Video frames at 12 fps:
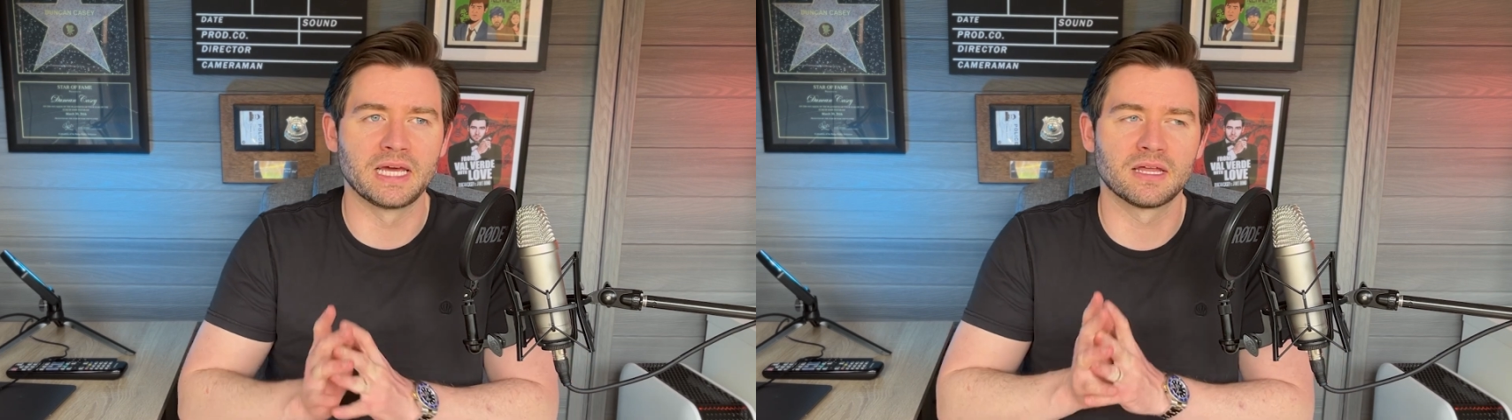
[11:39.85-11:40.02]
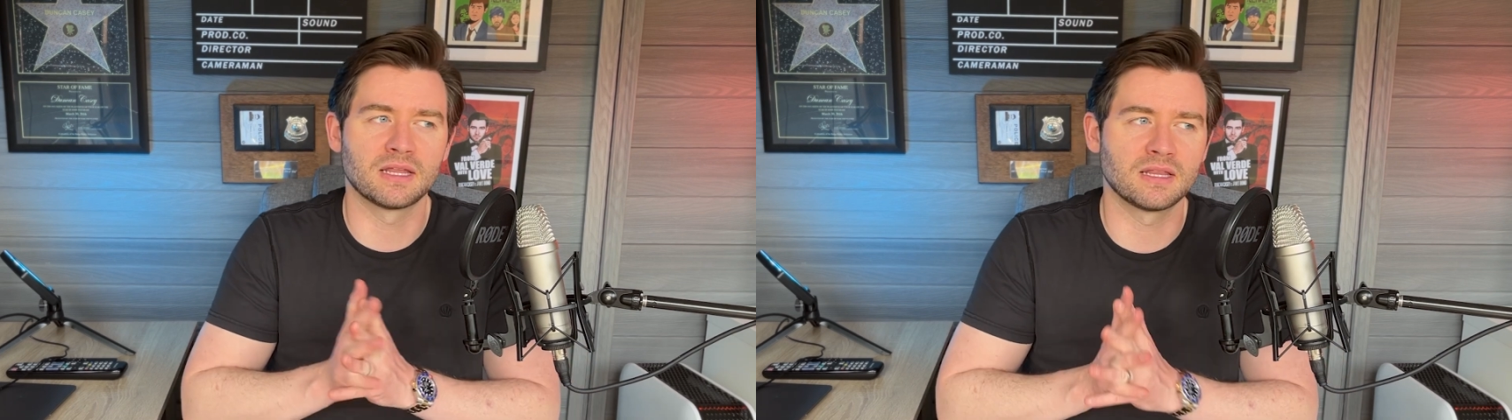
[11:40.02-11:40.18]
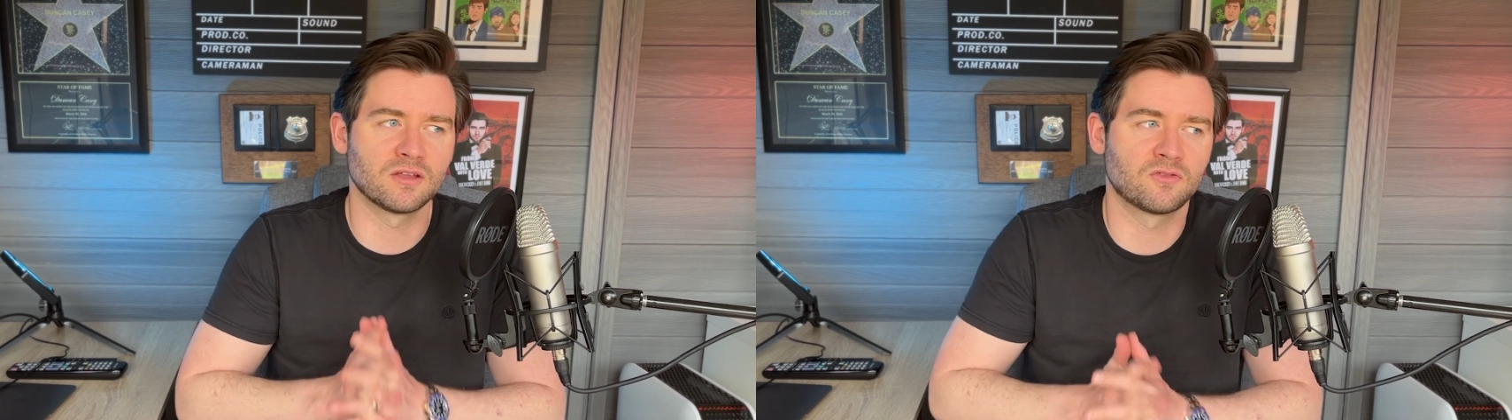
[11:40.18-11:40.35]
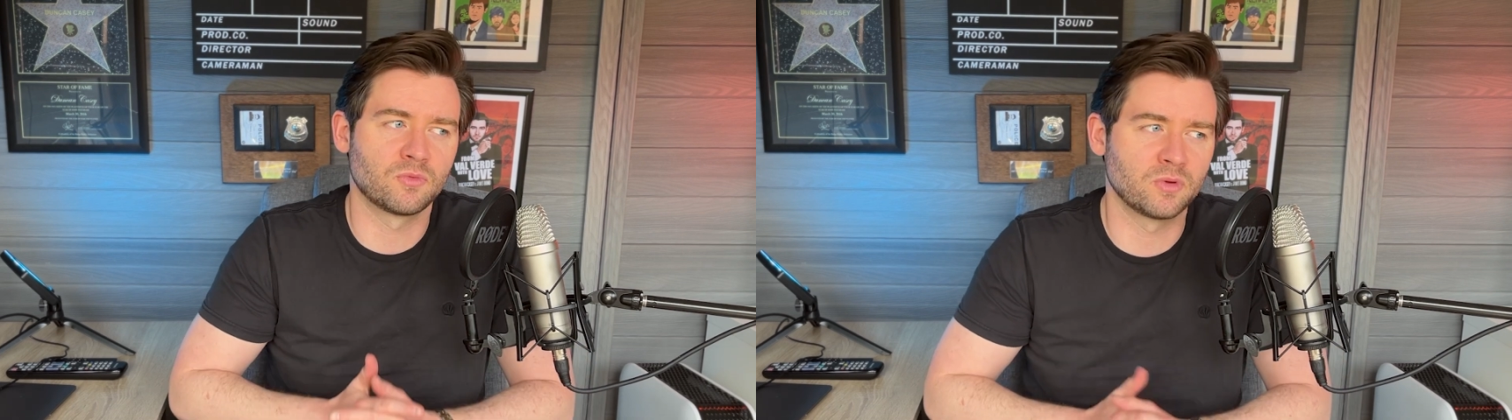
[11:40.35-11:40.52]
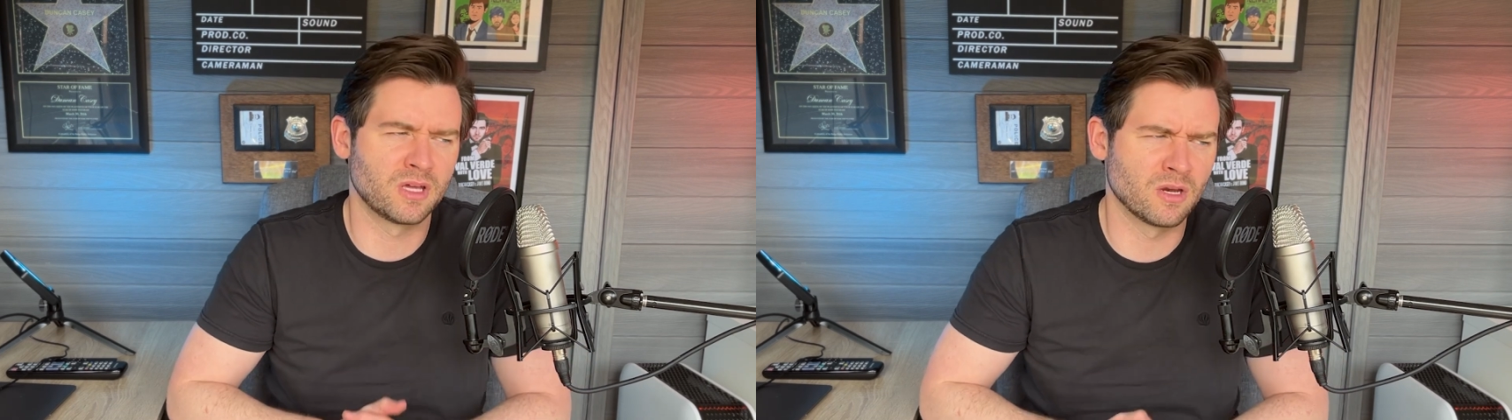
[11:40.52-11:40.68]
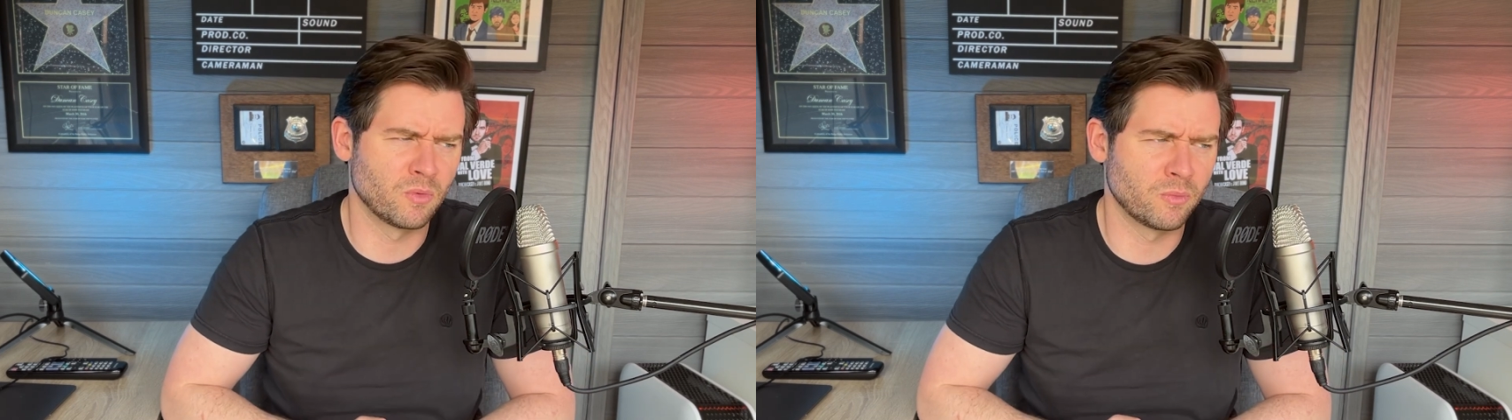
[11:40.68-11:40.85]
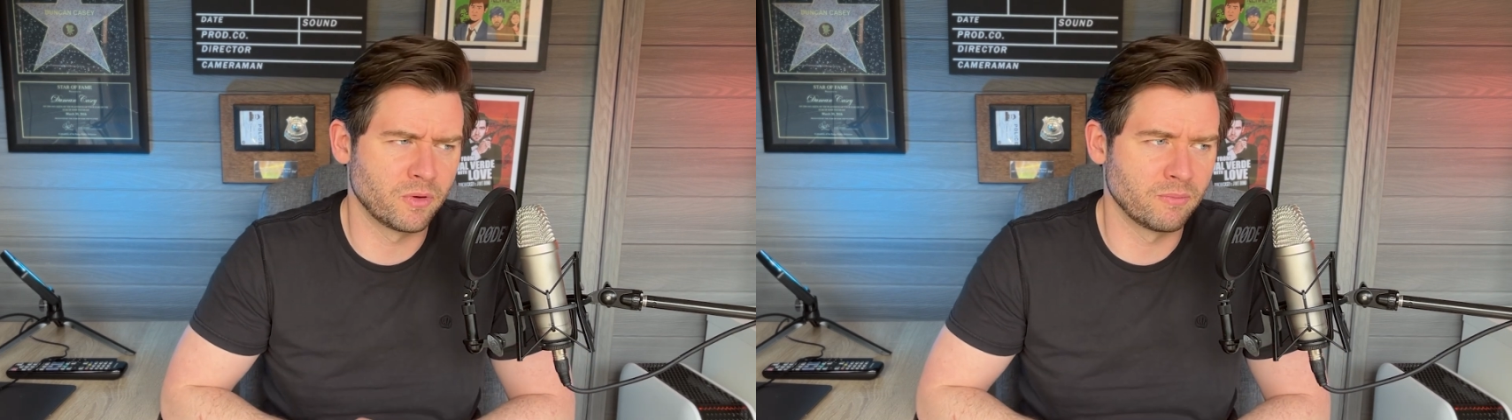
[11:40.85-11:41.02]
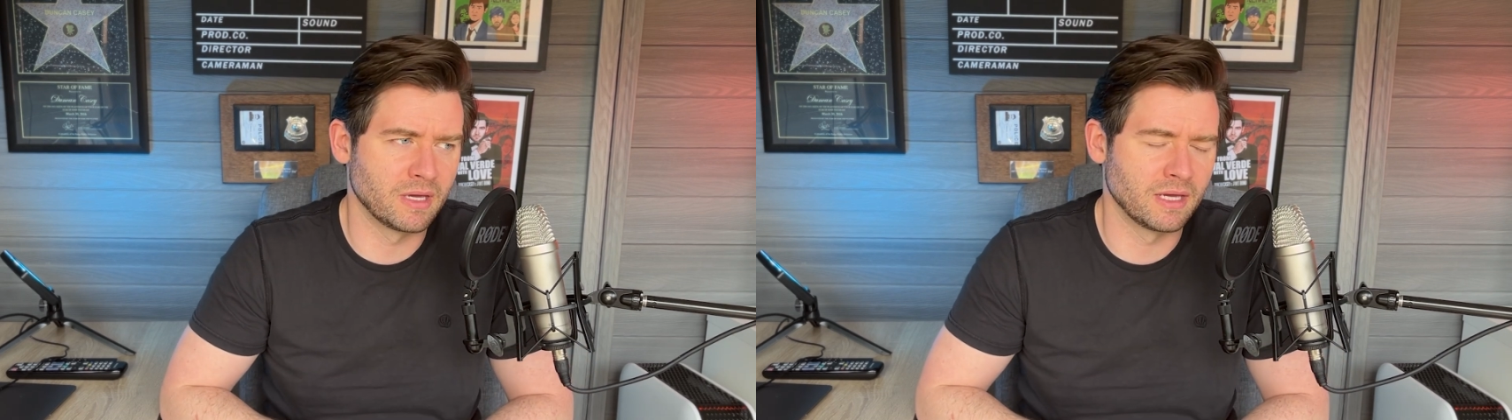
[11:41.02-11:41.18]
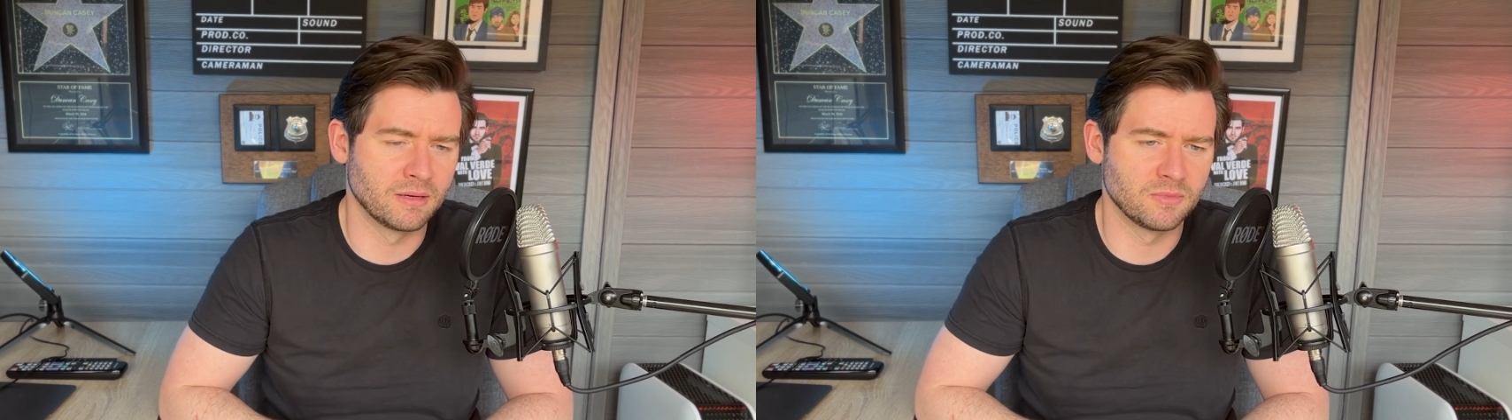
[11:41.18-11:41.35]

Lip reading: I think that's, you know, when we meet him,